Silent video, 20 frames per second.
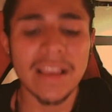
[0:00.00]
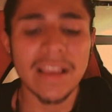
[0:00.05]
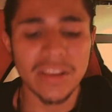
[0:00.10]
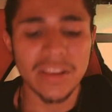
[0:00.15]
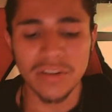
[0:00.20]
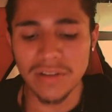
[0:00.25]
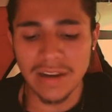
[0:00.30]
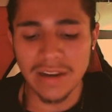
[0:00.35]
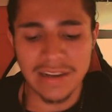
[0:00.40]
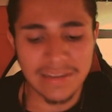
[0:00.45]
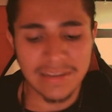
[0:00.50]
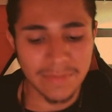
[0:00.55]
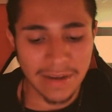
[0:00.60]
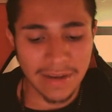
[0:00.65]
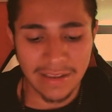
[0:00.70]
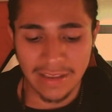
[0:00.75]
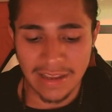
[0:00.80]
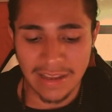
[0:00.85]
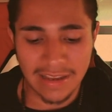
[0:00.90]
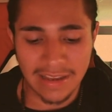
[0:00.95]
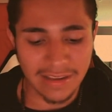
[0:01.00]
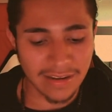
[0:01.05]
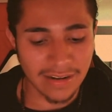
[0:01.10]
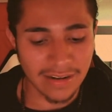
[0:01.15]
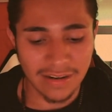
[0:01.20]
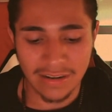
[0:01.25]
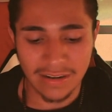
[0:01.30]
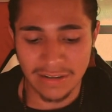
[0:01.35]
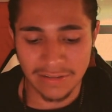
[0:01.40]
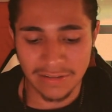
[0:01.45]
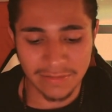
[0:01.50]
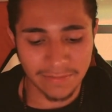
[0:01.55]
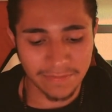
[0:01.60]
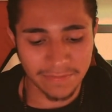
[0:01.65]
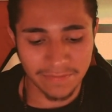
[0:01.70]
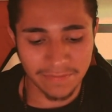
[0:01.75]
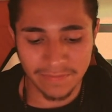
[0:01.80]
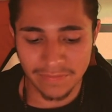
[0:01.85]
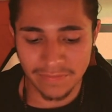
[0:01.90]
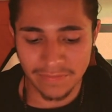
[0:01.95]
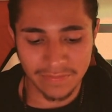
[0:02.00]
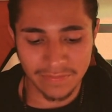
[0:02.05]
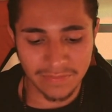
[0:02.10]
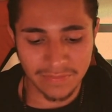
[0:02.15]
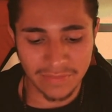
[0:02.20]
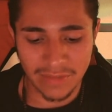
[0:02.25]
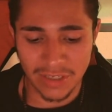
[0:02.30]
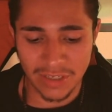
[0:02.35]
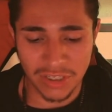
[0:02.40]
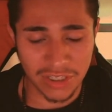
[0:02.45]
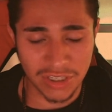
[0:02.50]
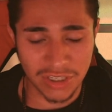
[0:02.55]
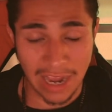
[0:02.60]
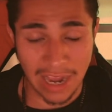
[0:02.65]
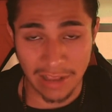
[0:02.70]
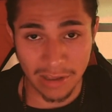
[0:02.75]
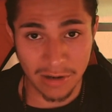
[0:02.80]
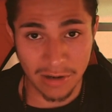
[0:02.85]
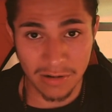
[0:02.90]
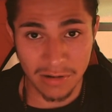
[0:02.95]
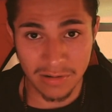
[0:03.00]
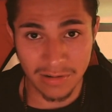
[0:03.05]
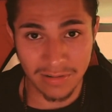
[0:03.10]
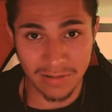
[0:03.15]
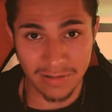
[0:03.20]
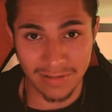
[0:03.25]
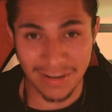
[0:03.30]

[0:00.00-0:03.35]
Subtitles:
you guys might like, Shallow.